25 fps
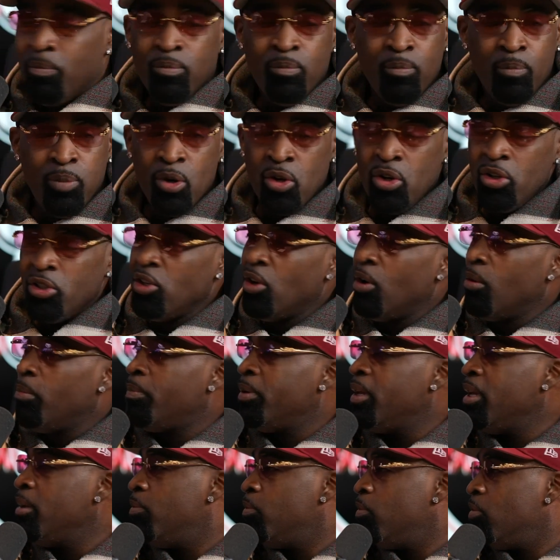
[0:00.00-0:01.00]
Pull your
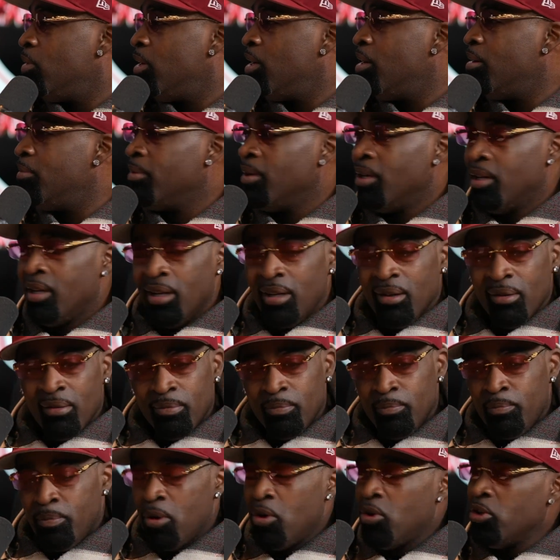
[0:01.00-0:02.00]
people up,
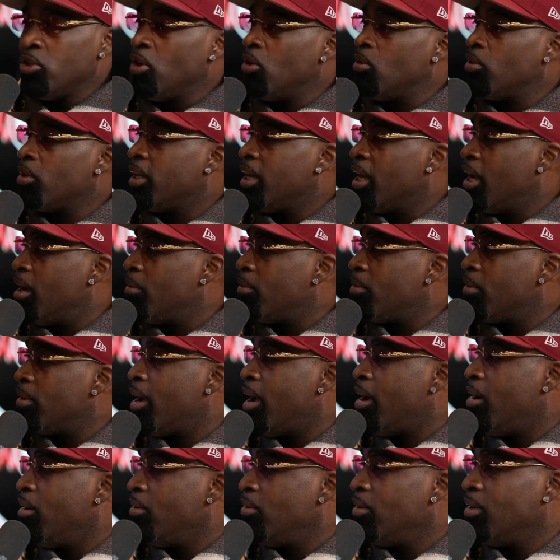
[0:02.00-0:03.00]
pull your camera
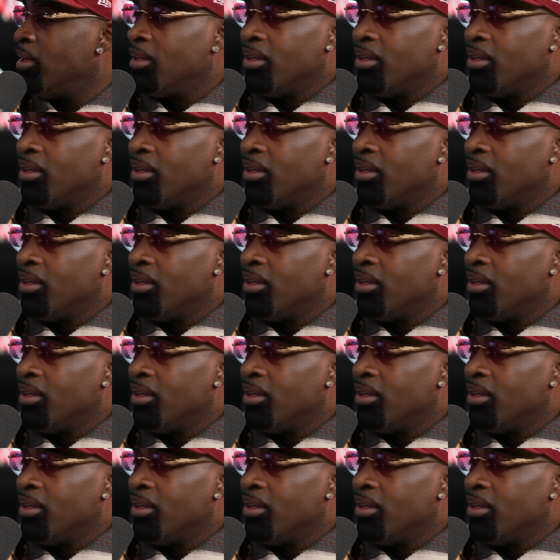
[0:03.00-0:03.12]
out,